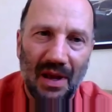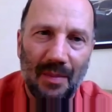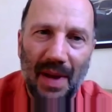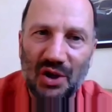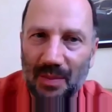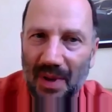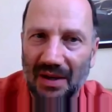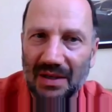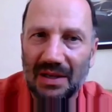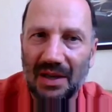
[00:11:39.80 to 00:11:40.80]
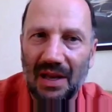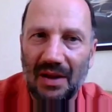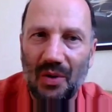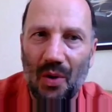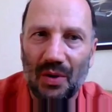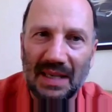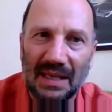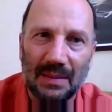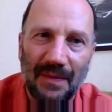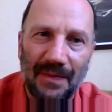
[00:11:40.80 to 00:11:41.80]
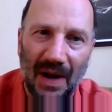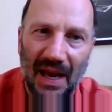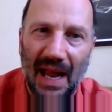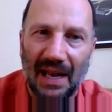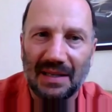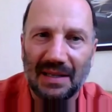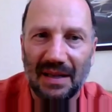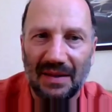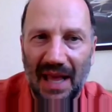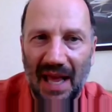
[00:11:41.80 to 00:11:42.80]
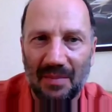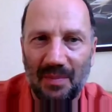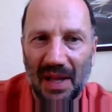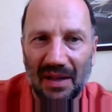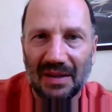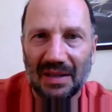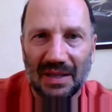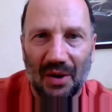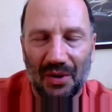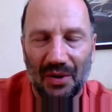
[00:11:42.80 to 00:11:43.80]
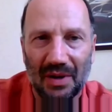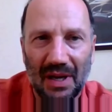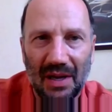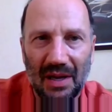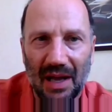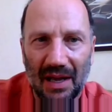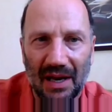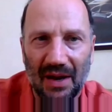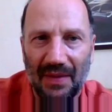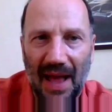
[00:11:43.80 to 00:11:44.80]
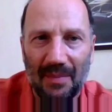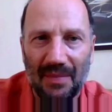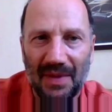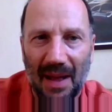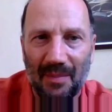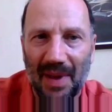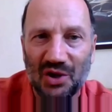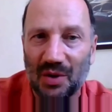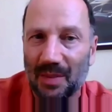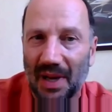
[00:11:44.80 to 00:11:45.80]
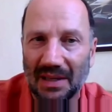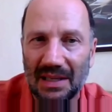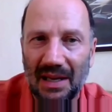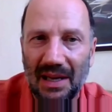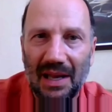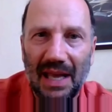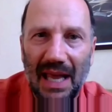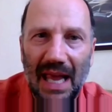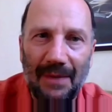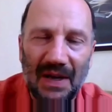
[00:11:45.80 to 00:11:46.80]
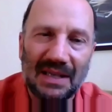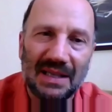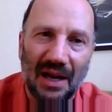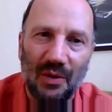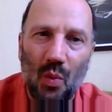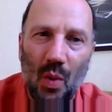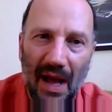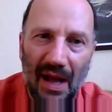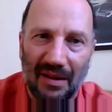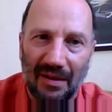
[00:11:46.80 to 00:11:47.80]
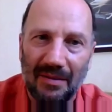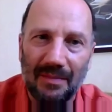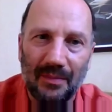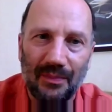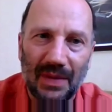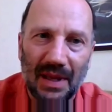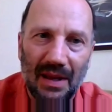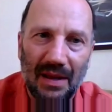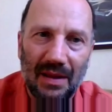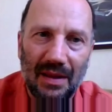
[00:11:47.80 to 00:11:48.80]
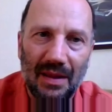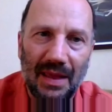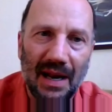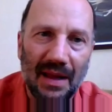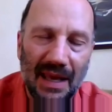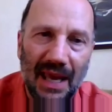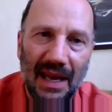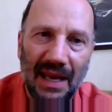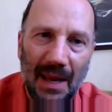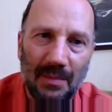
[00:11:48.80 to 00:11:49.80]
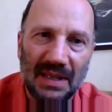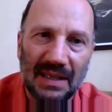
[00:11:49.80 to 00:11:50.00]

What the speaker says: measurement or a system of finance that then builds on kind of that measurement? If it's done well, then I think it keeps